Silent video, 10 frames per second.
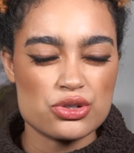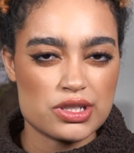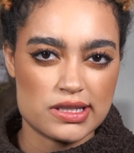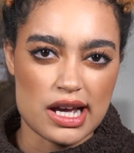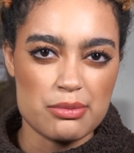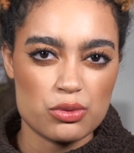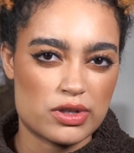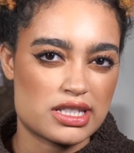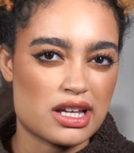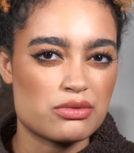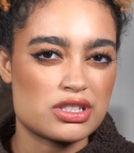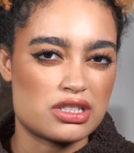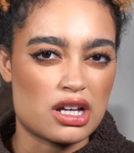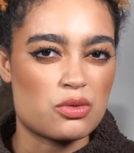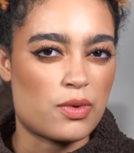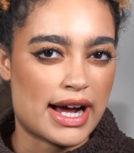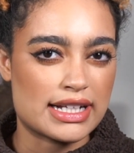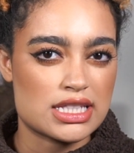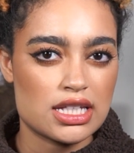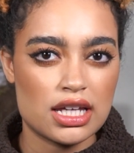step once I was done
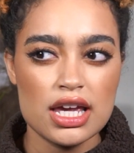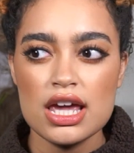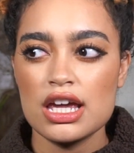waxing.